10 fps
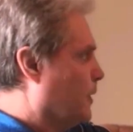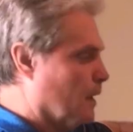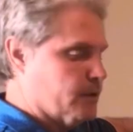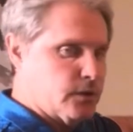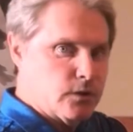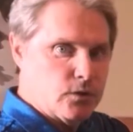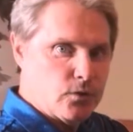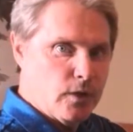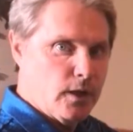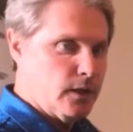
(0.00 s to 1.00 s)
plus the
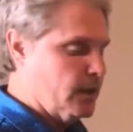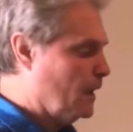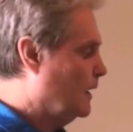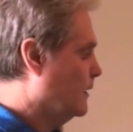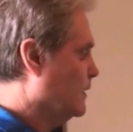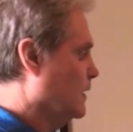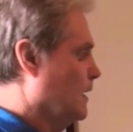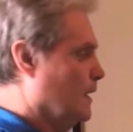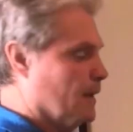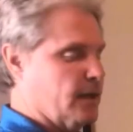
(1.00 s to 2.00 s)
trend, and
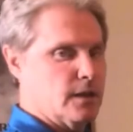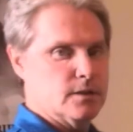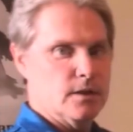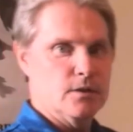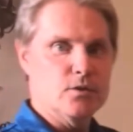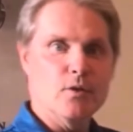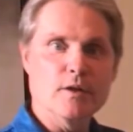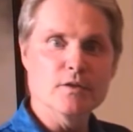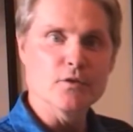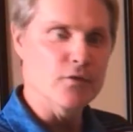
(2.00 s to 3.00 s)
like they say, the
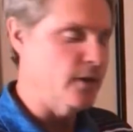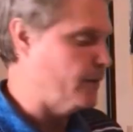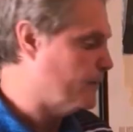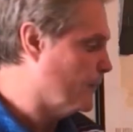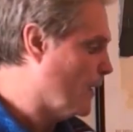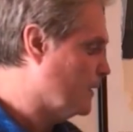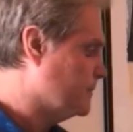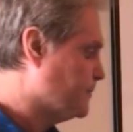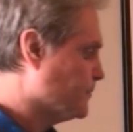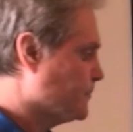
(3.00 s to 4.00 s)
trend is your friend,
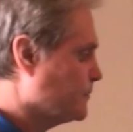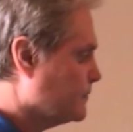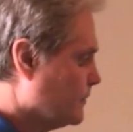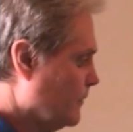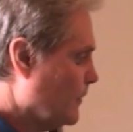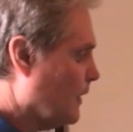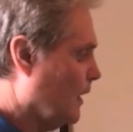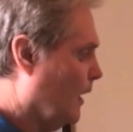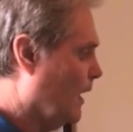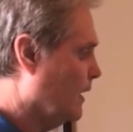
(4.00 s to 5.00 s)
right?
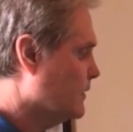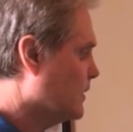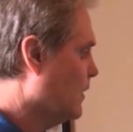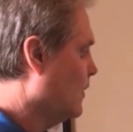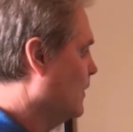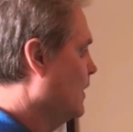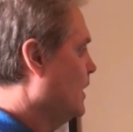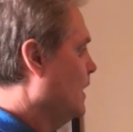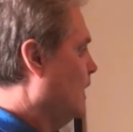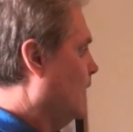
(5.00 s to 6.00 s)
All right, so
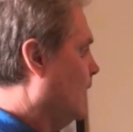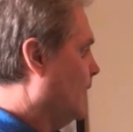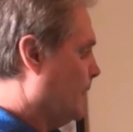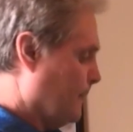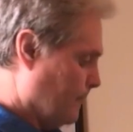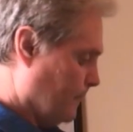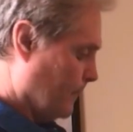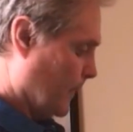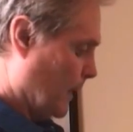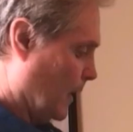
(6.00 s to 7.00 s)

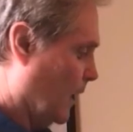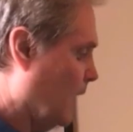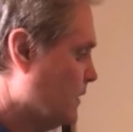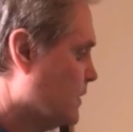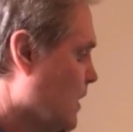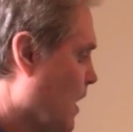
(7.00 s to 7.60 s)
let's